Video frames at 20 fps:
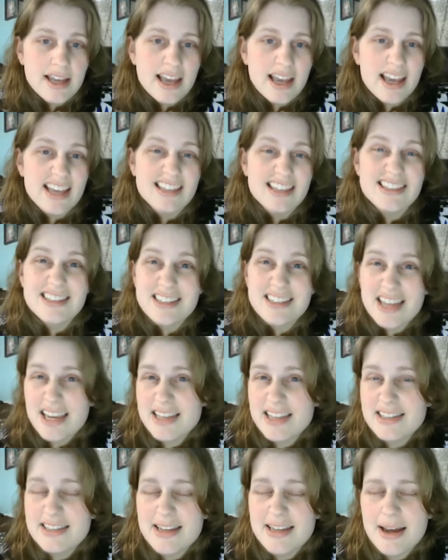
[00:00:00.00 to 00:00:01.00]
It's
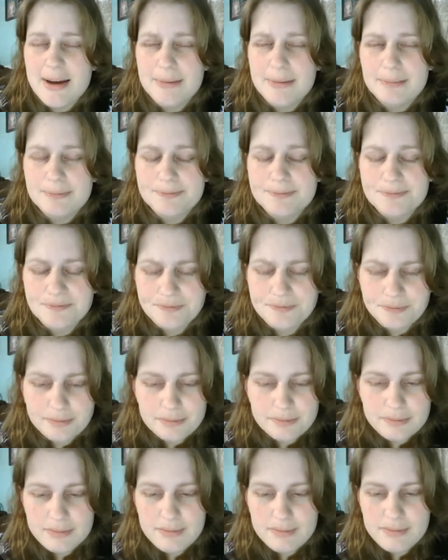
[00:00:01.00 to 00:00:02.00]

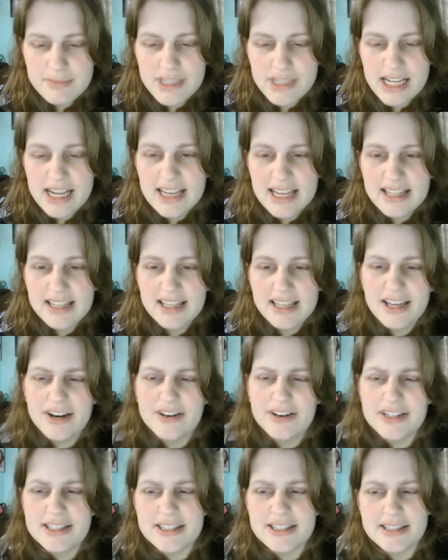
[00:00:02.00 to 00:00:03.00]
you know,
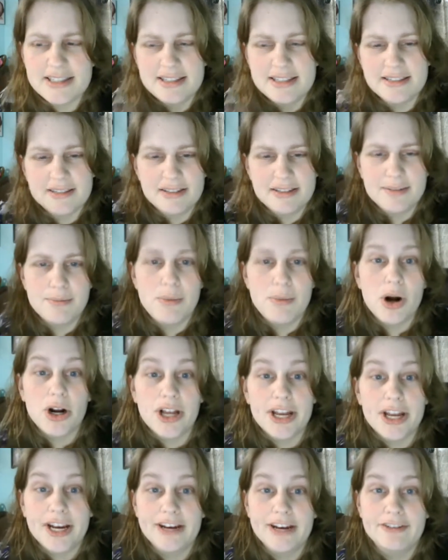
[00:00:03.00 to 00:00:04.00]
it's
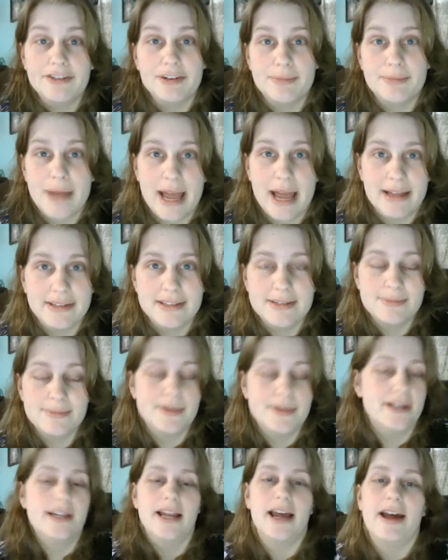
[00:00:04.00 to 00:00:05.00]
marketed for pets,
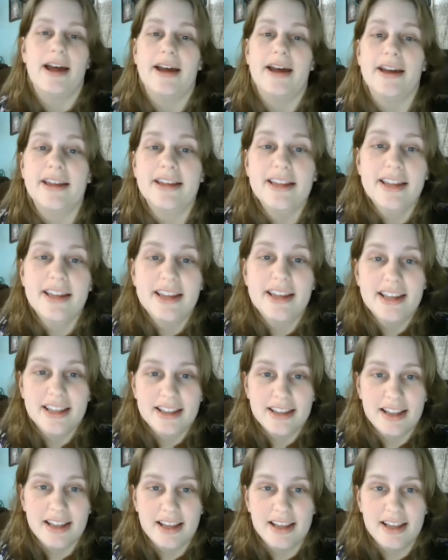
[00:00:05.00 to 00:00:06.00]
but
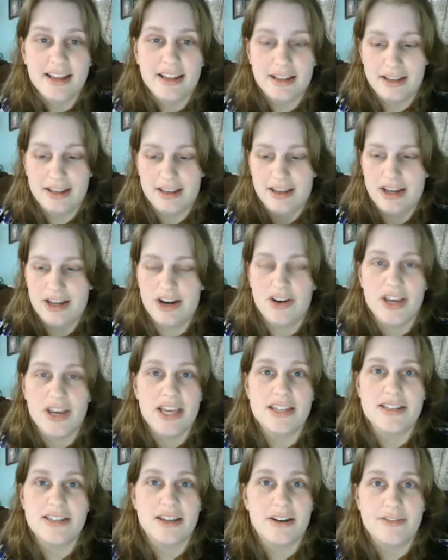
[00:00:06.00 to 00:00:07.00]
you know,
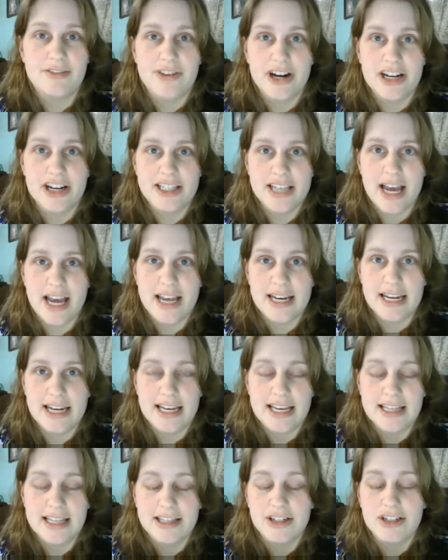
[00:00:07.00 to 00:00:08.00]
kids aren't very
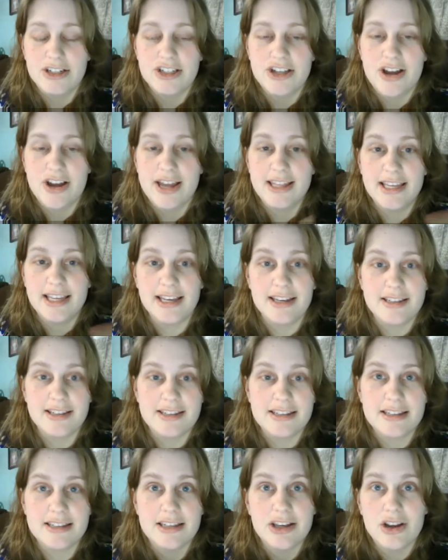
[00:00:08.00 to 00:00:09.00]
tidy either, so I think
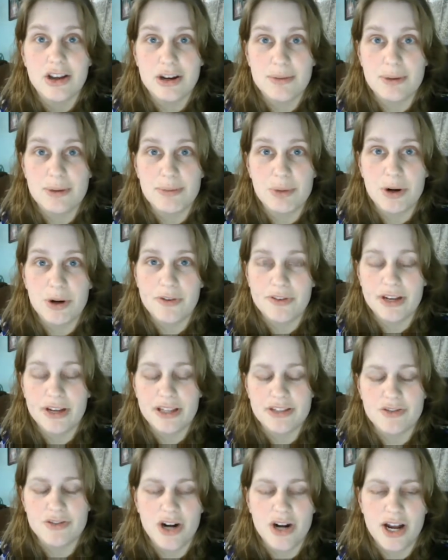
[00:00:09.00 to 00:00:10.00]
it's going to be
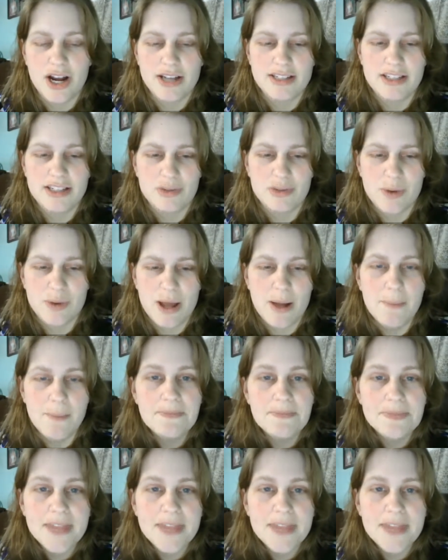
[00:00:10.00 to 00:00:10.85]
perfect for us as well.